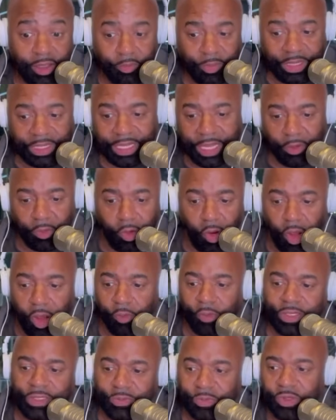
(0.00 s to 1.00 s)
But they were
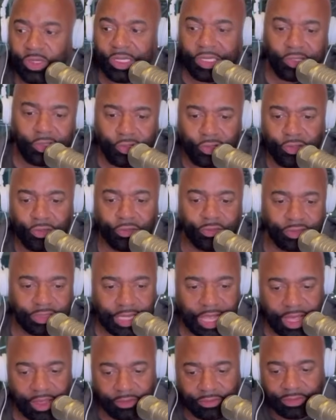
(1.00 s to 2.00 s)
always putting the
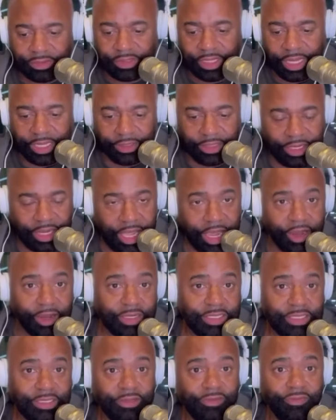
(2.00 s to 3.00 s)
news out in the
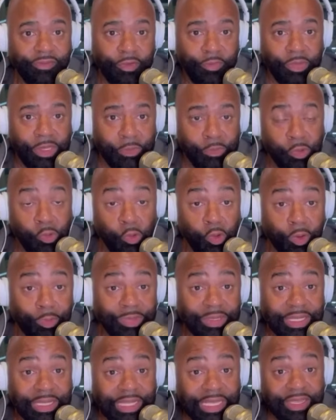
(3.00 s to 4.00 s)
narrative, and people were
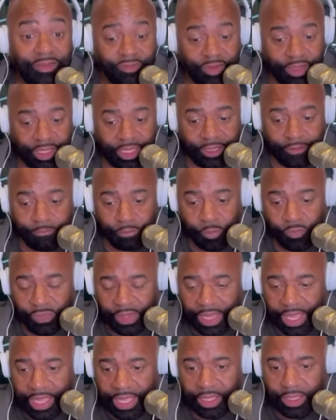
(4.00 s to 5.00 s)
believing it.
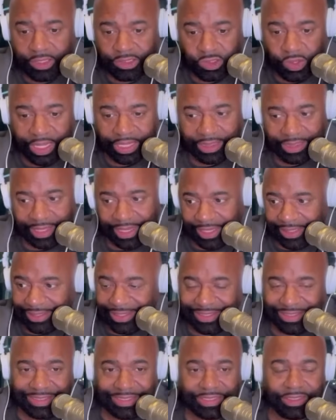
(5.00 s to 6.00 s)
So I think
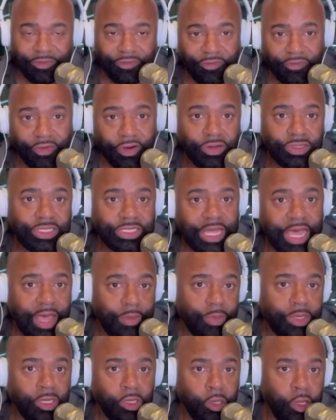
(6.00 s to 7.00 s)
this is the first
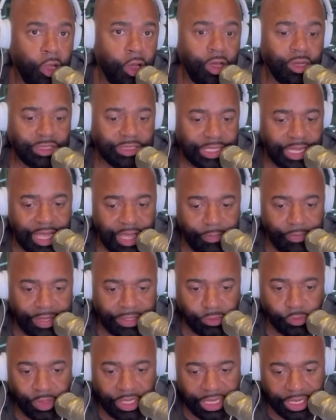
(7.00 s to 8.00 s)
time in a long time,
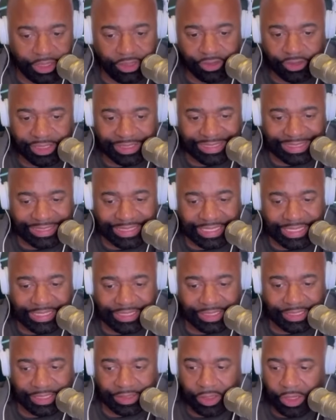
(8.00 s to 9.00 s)
as we enter a
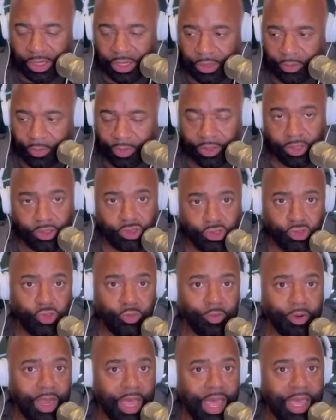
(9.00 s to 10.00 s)
season where there's
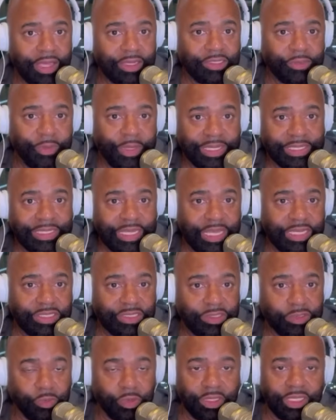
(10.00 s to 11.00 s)
super high
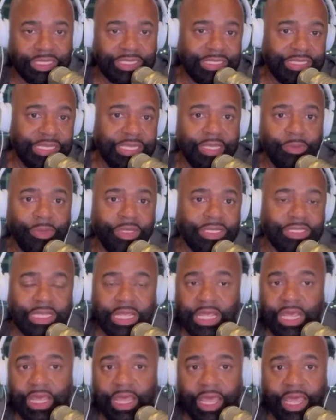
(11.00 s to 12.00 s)
expectations, where this team is
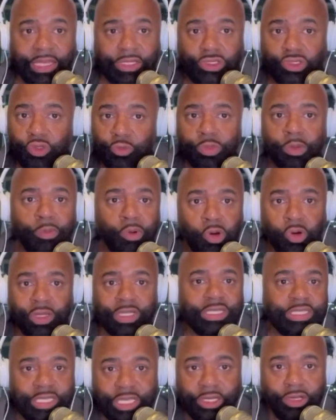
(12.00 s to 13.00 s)
a Super Bowl
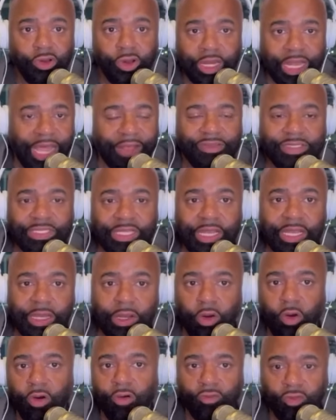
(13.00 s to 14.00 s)
contender. And I've said
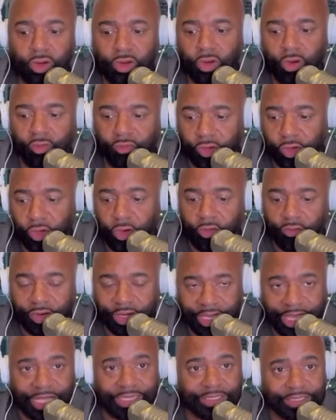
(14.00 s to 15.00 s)
it over and over and
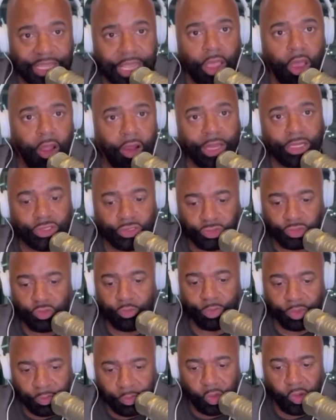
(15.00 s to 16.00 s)
over. Yes, they are a
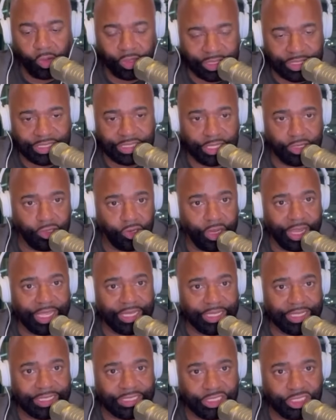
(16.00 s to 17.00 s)
Super Bowl contender,
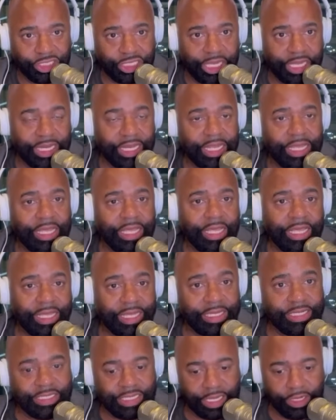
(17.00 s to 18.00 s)
a legit
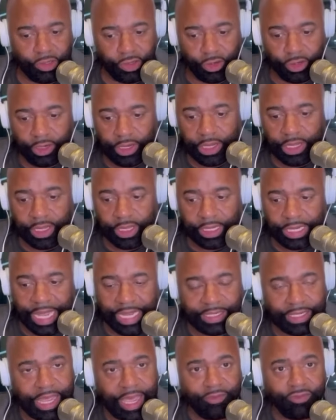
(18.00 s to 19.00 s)
contender.
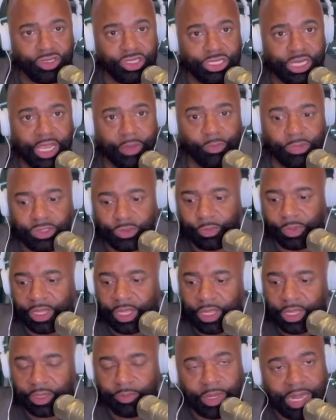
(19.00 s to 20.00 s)
Not to have a shameless
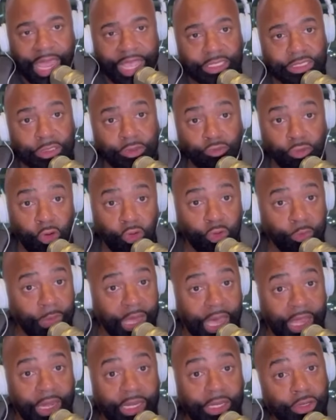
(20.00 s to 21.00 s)
plug, but I actually wrote
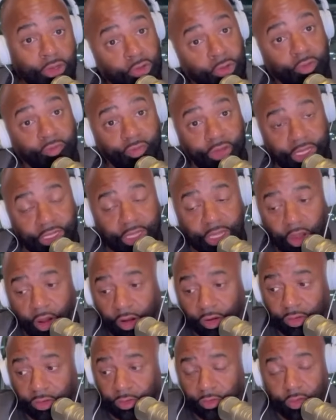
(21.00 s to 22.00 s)
about it, and you can read the
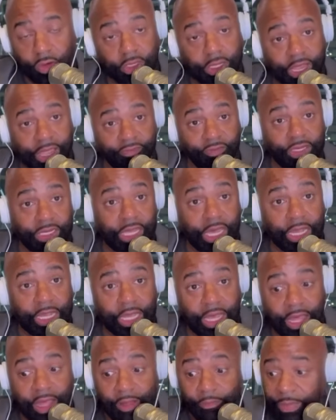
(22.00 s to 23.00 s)
article on
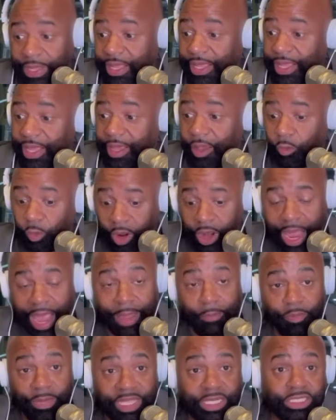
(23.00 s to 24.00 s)
heavy.com, where
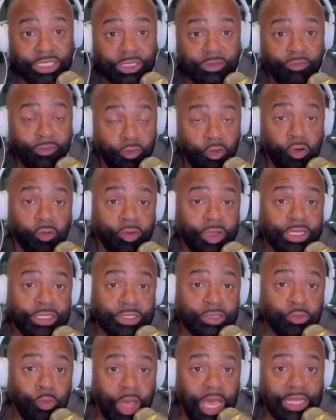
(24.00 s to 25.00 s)
I mentioned 4
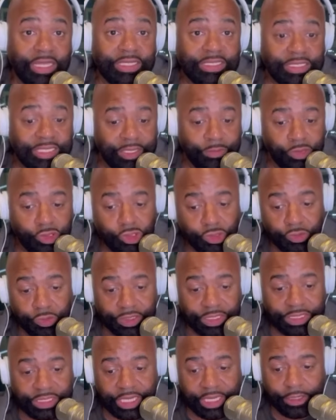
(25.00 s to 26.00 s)
reasons why this team's a true
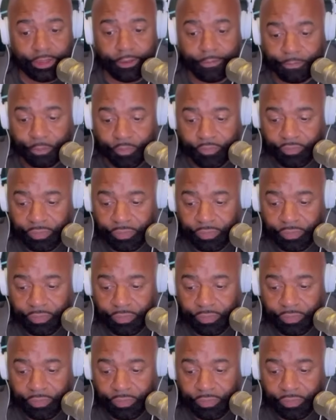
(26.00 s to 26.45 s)
contender.